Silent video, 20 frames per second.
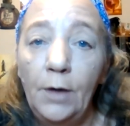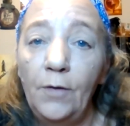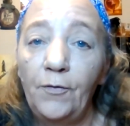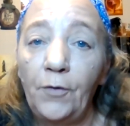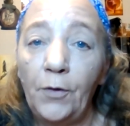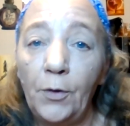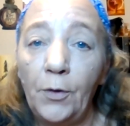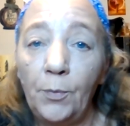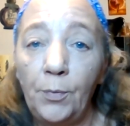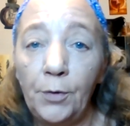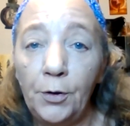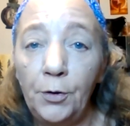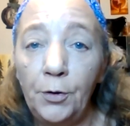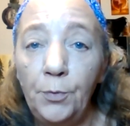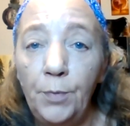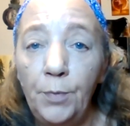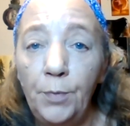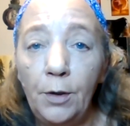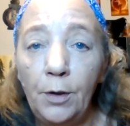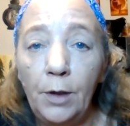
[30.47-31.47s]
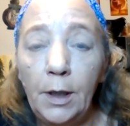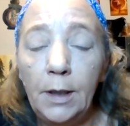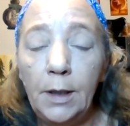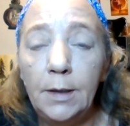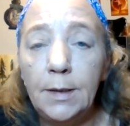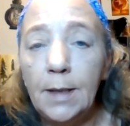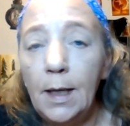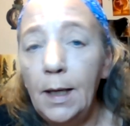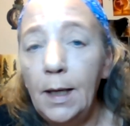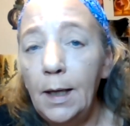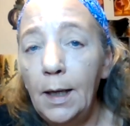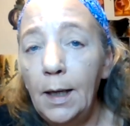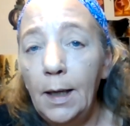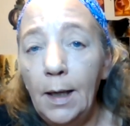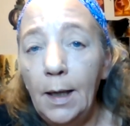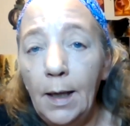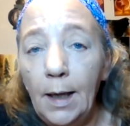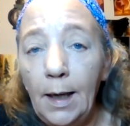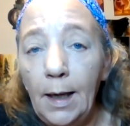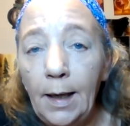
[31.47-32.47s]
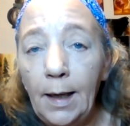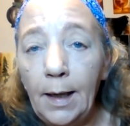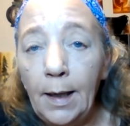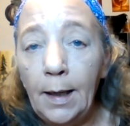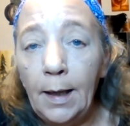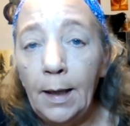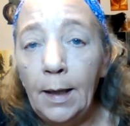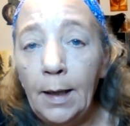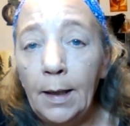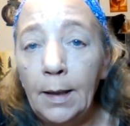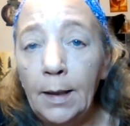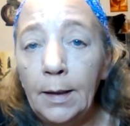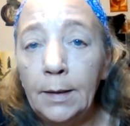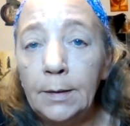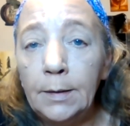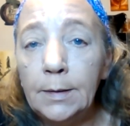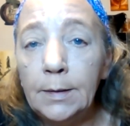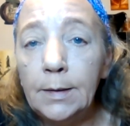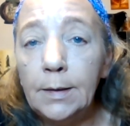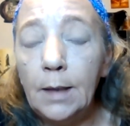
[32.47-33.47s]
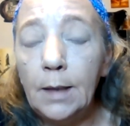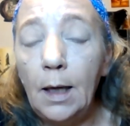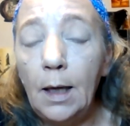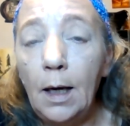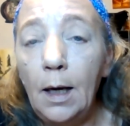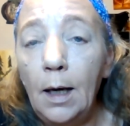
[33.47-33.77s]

for the Brewed Beauties, and